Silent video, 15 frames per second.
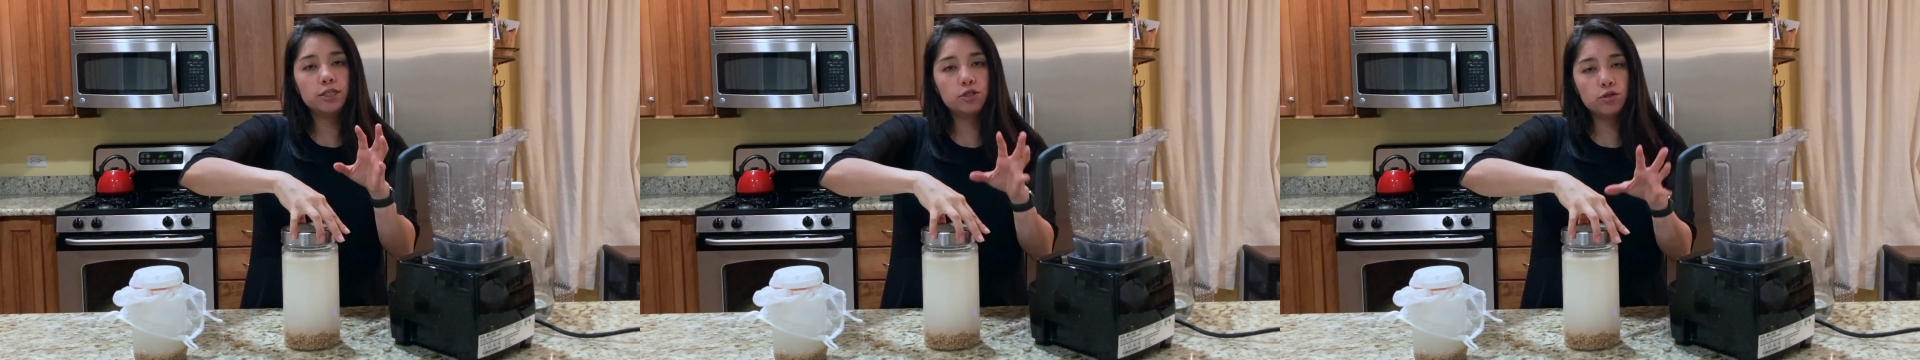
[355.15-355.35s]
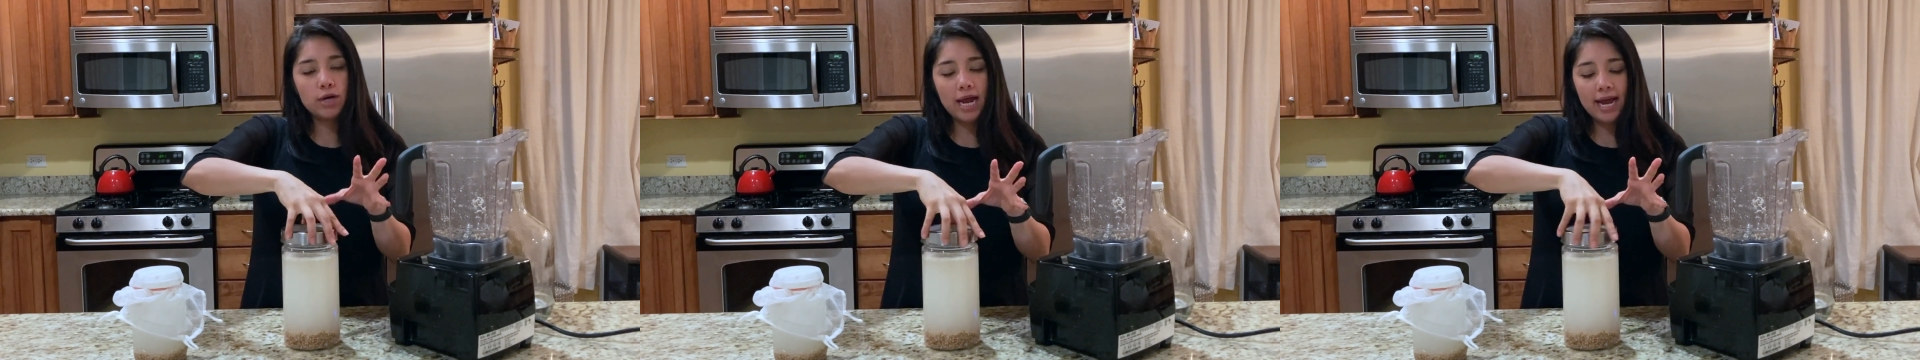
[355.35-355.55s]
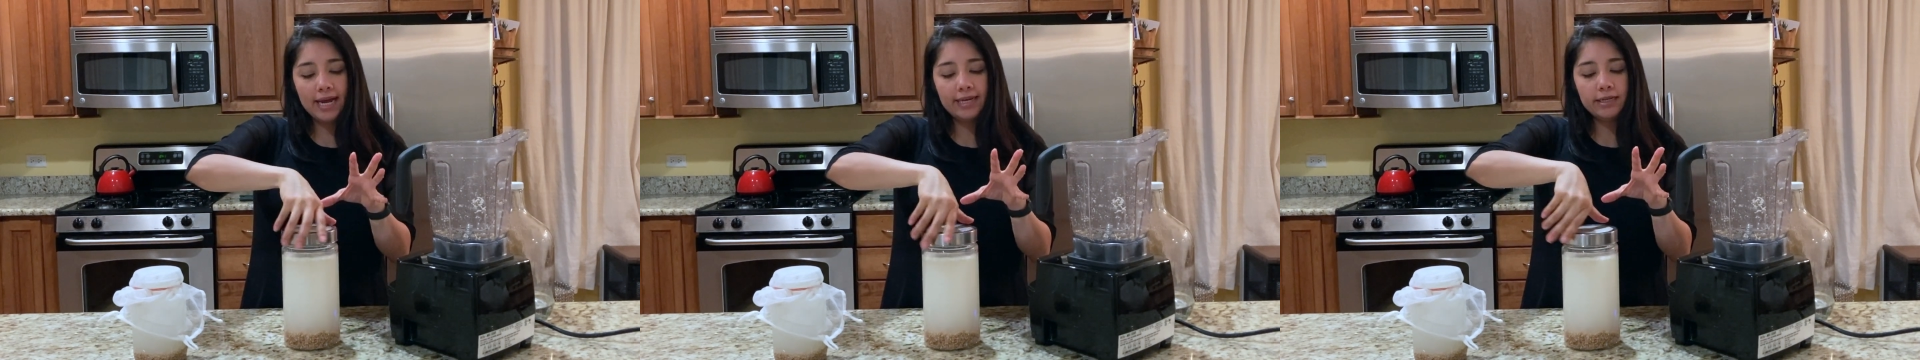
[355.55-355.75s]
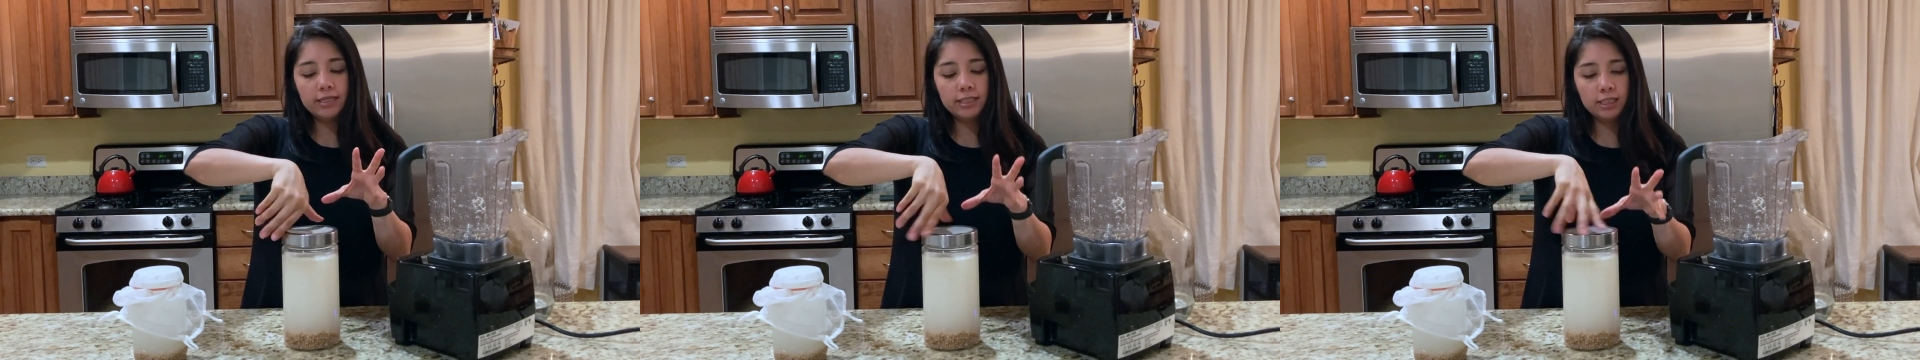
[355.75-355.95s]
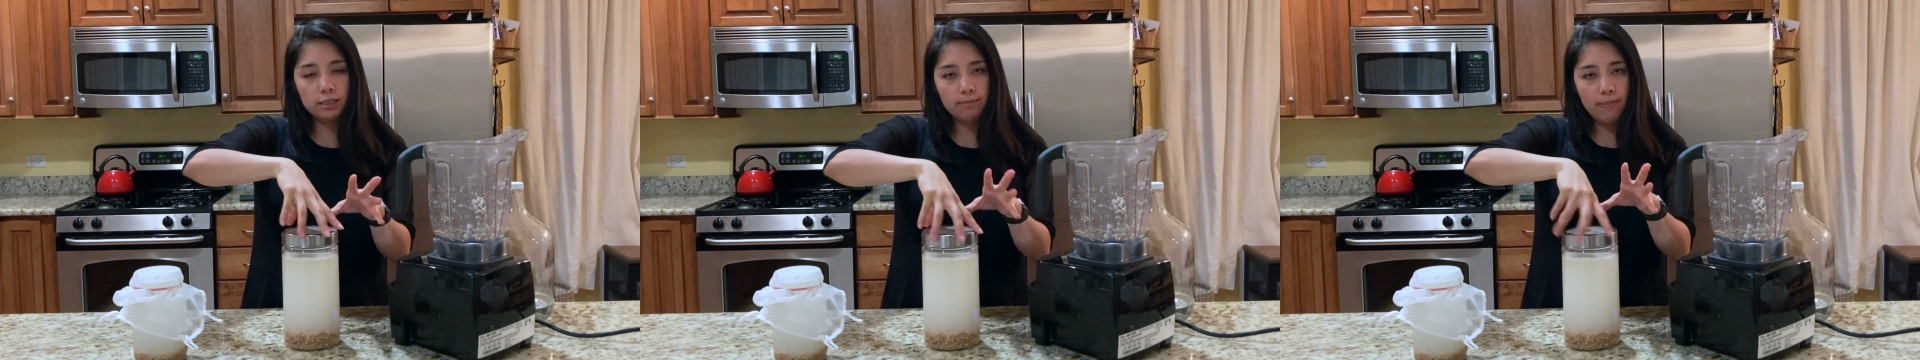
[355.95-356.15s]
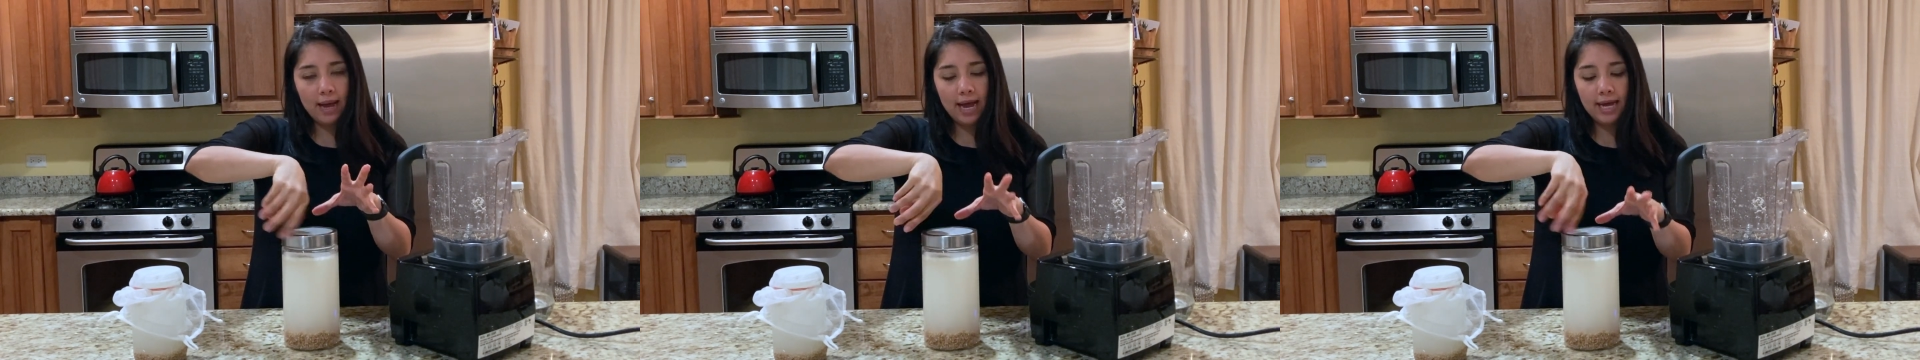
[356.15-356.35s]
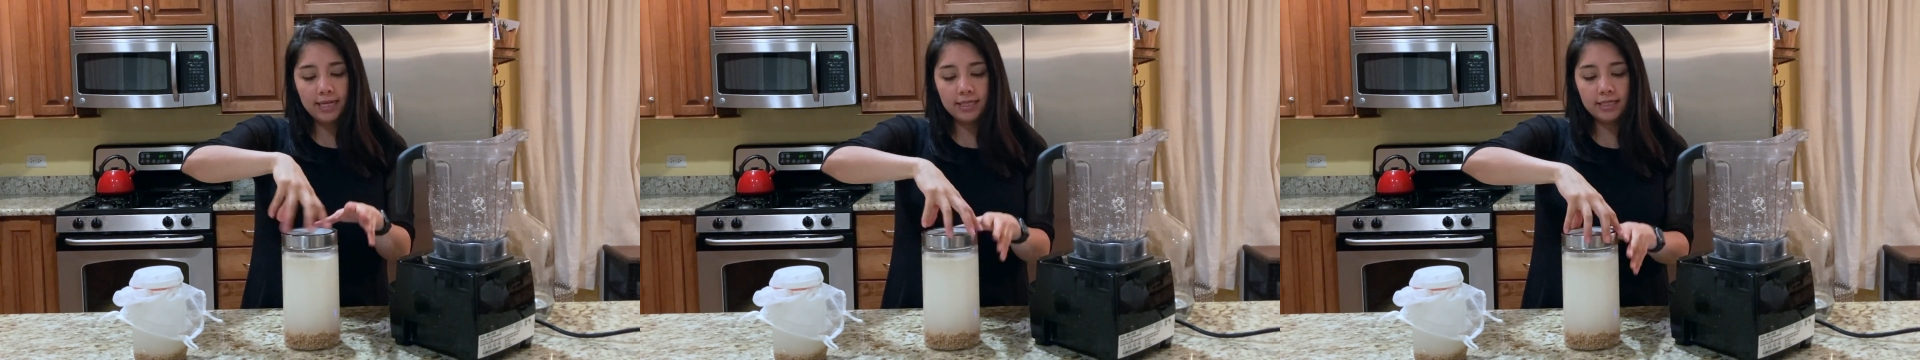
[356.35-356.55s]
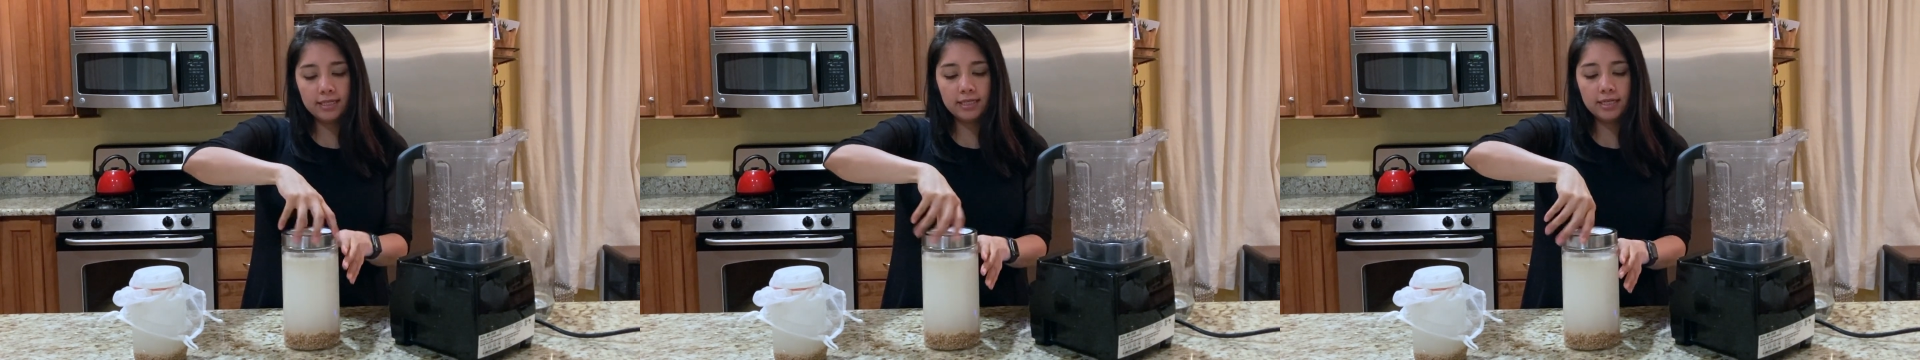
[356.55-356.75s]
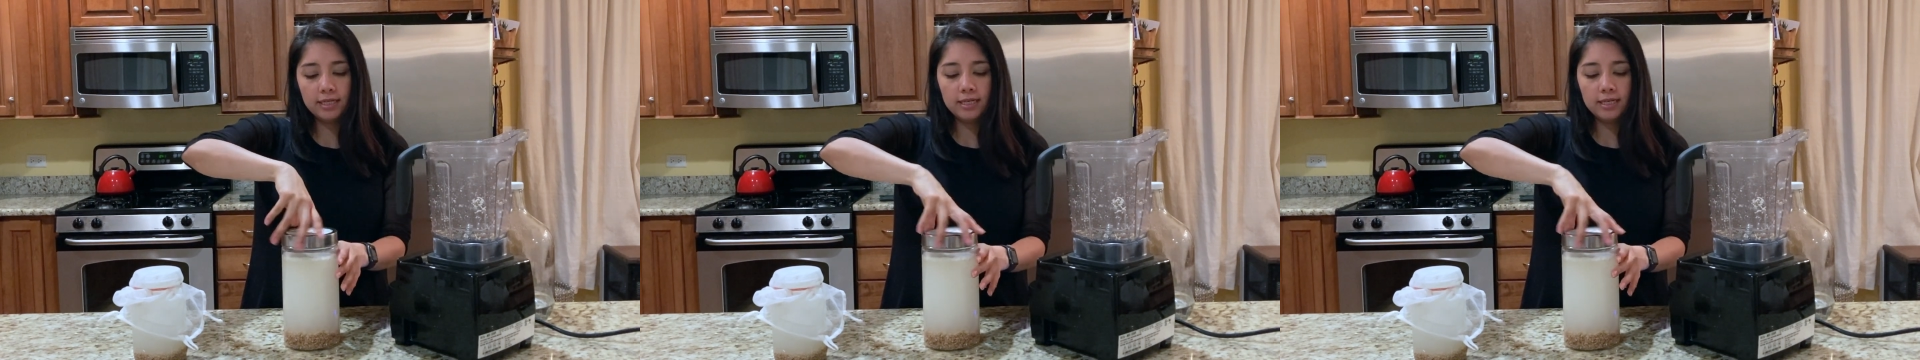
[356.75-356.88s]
dry spot,